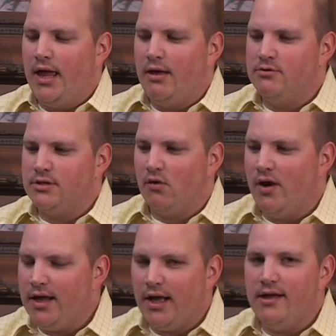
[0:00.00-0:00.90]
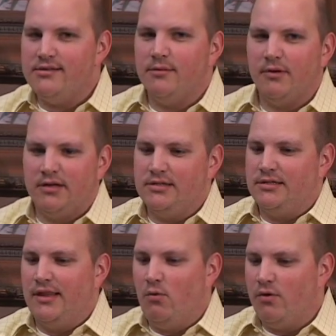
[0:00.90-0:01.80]
It was a great concept because
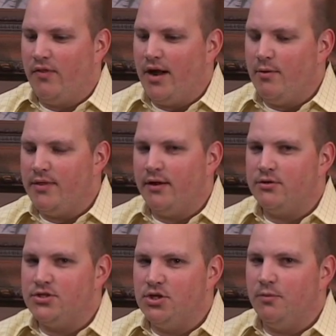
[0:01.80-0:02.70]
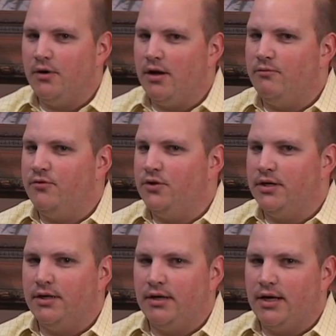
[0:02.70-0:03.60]
they were there, but they were super
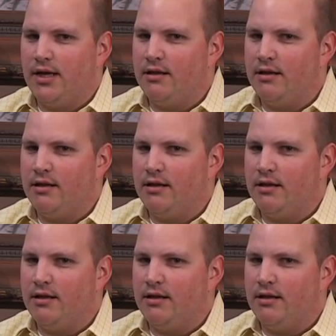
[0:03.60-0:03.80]
helpful and